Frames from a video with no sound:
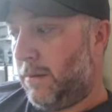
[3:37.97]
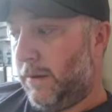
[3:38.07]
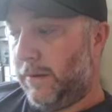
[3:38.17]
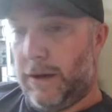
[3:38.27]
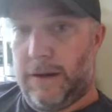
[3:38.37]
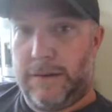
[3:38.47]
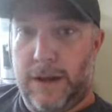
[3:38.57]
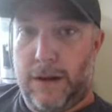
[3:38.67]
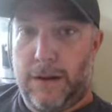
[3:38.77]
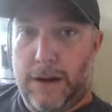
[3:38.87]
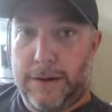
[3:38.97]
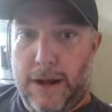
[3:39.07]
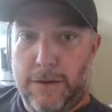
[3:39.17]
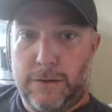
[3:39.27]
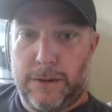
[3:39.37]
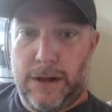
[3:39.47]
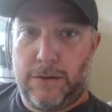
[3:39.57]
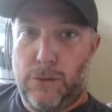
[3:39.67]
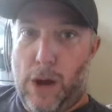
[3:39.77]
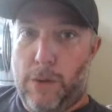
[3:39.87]
It's 10 o'clock now, so we
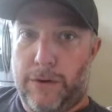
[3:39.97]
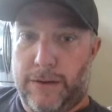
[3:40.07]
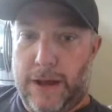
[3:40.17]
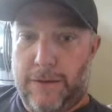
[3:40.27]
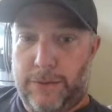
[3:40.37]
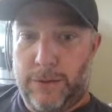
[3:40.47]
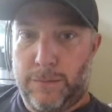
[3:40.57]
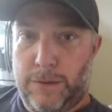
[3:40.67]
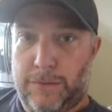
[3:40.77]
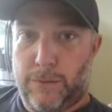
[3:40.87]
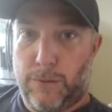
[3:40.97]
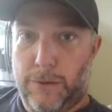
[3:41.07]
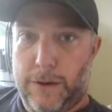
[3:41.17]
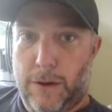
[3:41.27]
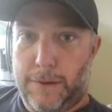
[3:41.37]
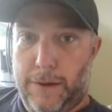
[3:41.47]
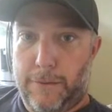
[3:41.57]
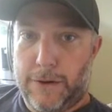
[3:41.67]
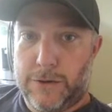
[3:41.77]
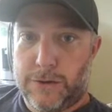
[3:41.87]
got 2 hours left before the
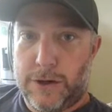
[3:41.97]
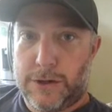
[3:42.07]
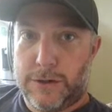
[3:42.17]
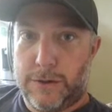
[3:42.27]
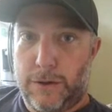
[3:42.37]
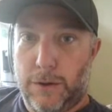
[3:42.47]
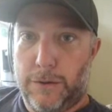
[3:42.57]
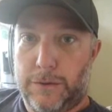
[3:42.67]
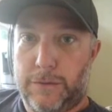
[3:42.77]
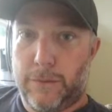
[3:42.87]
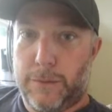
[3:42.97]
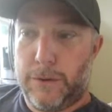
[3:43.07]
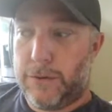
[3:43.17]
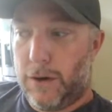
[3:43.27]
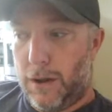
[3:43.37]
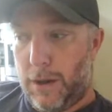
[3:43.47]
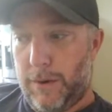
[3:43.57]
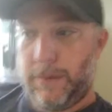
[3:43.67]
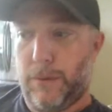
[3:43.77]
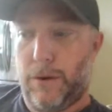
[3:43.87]
online registration closes for boat draw. I'm
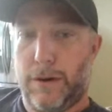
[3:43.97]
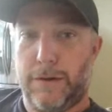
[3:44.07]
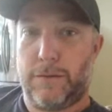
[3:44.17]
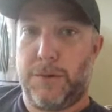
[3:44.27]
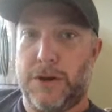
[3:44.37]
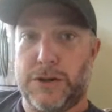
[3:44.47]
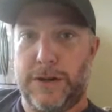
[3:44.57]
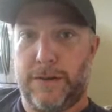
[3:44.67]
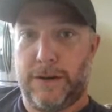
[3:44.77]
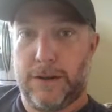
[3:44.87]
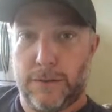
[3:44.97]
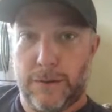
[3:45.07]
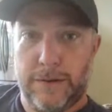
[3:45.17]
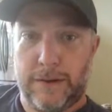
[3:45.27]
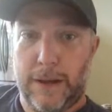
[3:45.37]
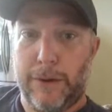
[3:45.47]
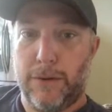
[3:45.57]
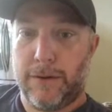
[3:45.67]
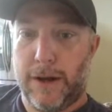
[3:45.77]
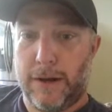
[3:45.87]
going to be working on the spreadsheets to get the ones that came in
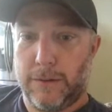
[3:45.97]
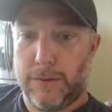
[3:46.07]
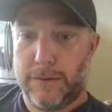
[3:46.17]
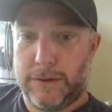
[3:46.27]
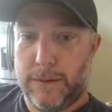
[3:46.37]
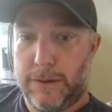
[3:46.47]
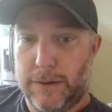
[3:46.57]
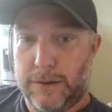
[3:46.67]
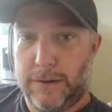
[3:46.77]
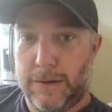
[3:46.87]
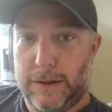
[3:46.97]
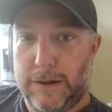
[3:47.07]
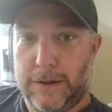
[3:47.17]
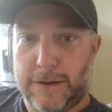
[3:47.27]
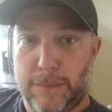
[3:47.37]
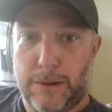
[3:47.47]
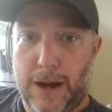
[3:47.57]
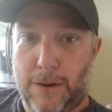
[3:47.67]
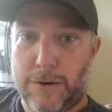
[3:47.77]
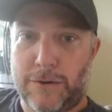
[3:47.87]
overnight and the ones that come in the next couple
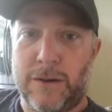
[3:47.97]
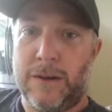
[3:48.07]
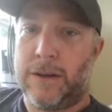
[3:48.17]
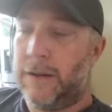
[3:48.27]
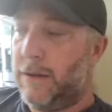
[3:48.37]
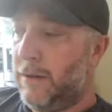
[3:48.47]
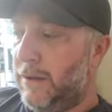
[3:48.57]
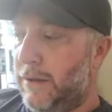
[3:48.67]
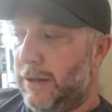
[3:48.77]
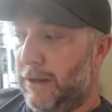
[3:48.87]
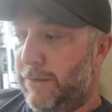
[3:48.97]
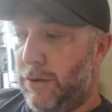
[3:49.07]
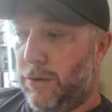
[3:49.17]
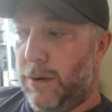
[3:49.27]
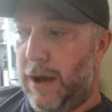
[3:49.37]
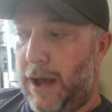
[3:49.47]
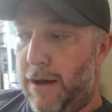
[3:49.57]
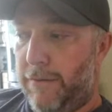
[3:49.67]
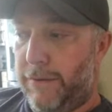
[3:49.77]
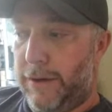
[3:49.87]
hours. If you
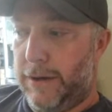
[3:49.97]
have